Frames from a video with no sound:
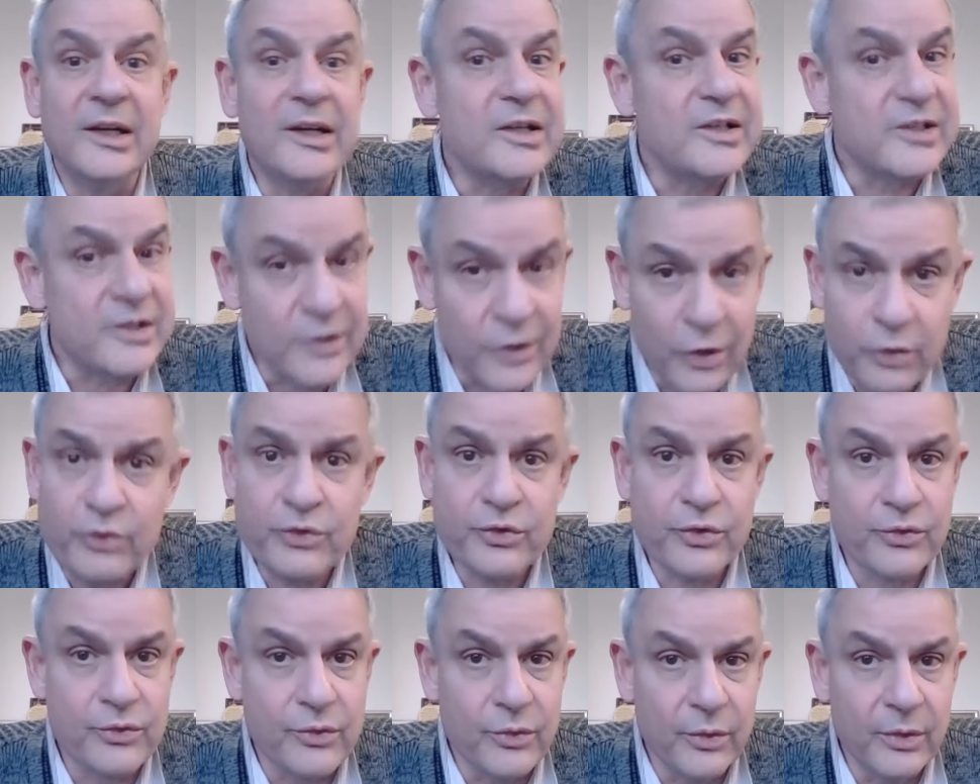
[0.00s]
it is not
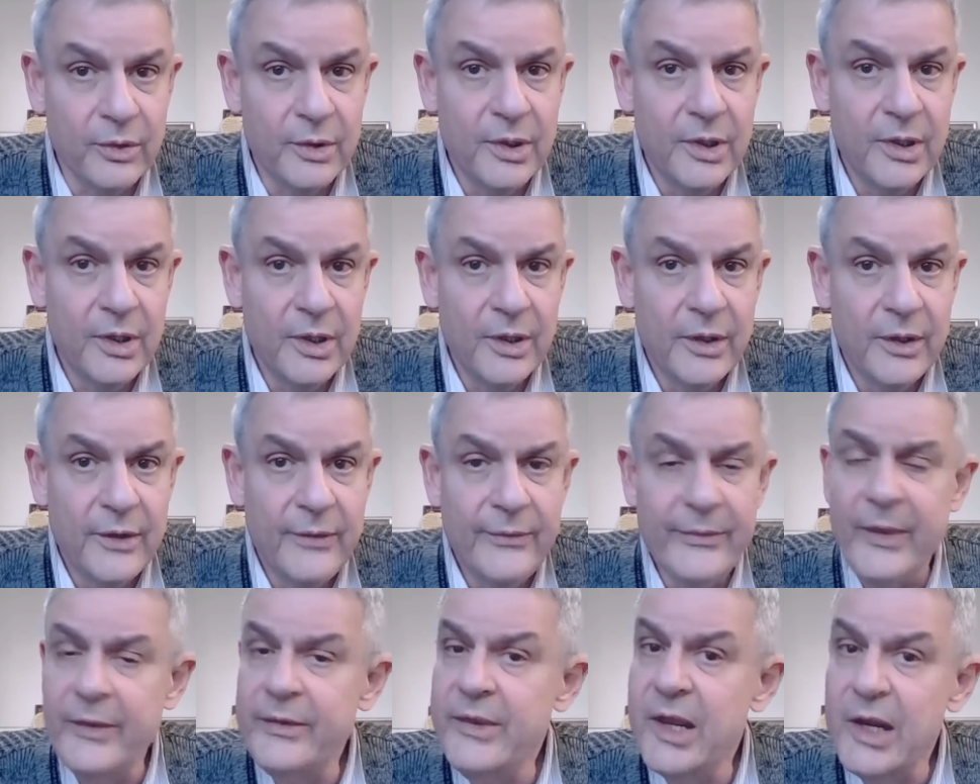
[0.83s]
true
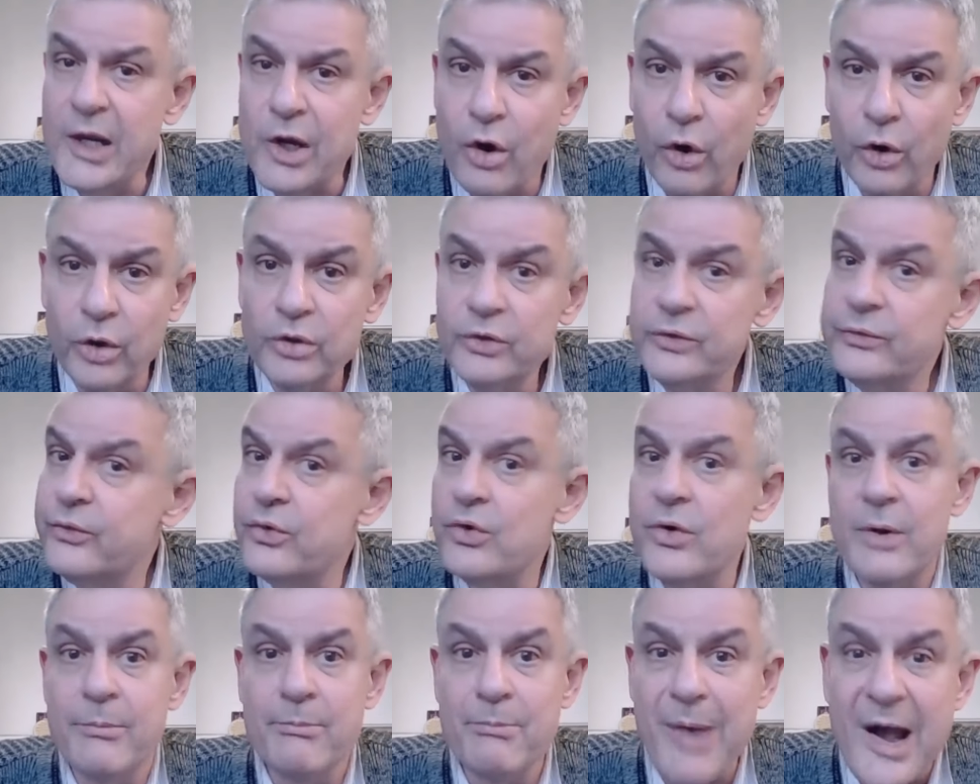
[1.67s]
that they called
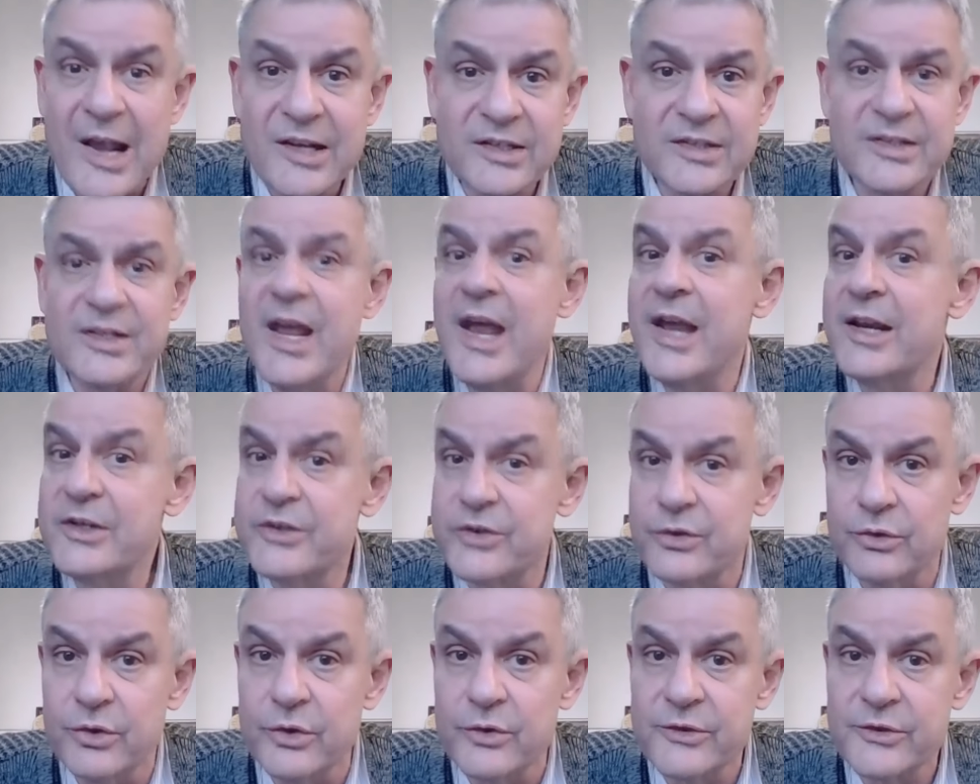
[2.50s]
for a mass
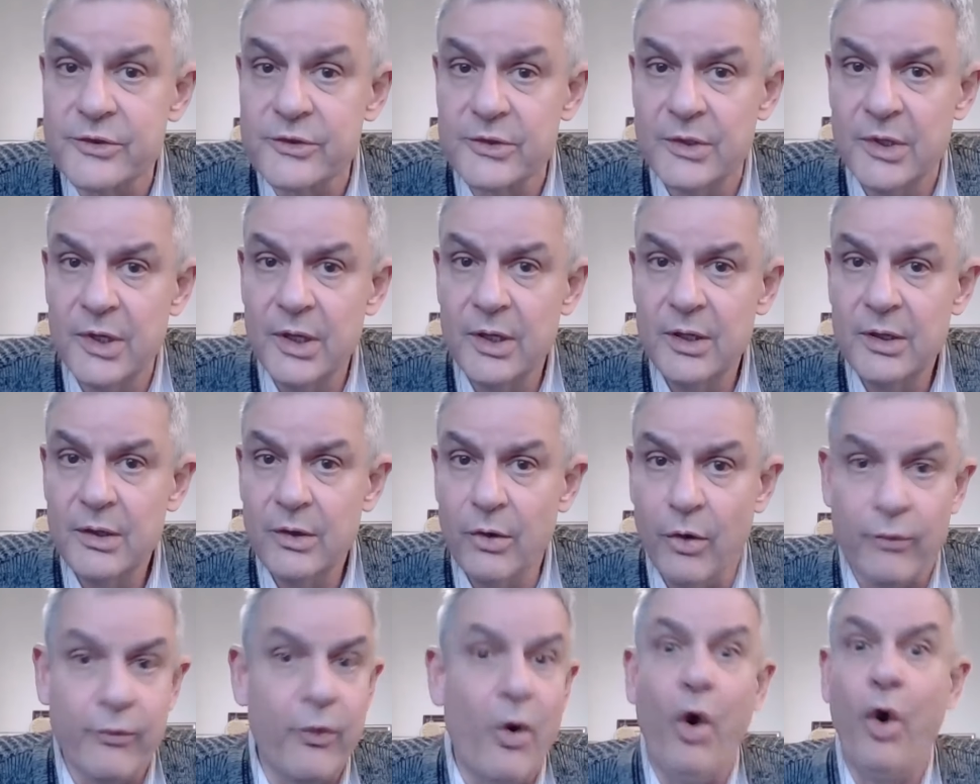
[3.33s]
exodus
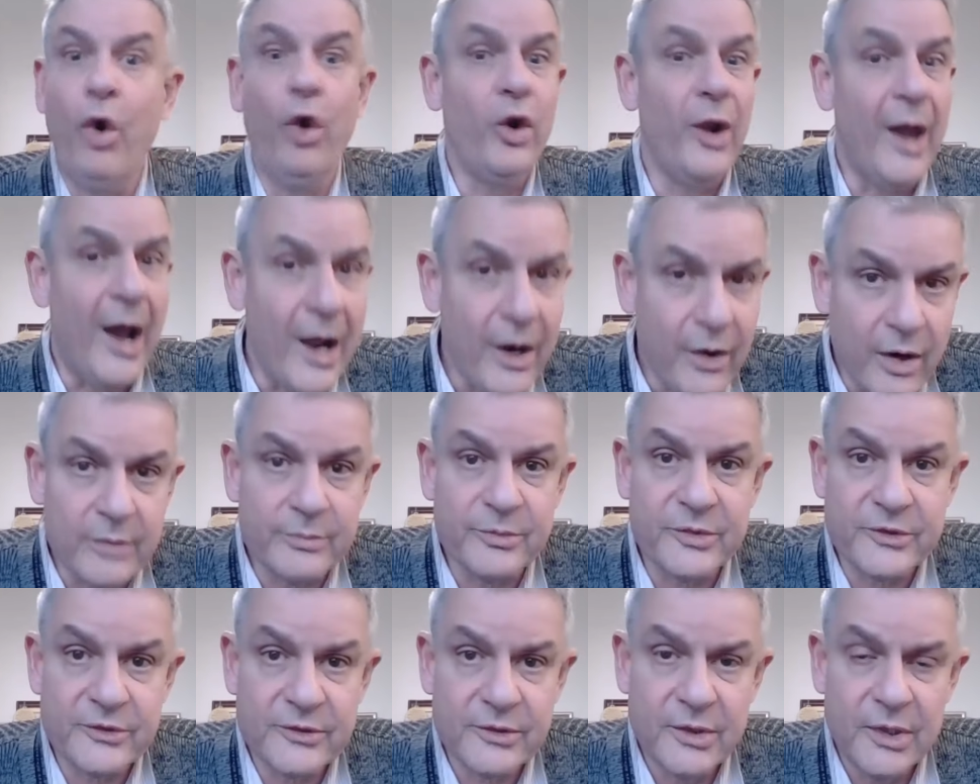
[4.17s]
of all
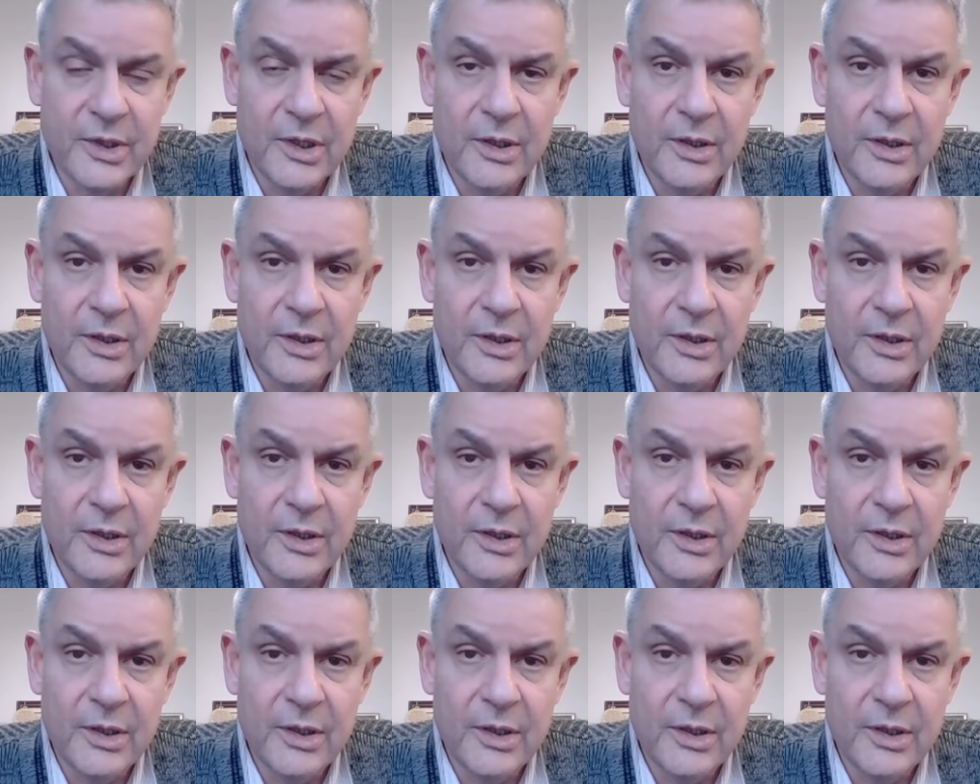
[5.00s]
Arabs.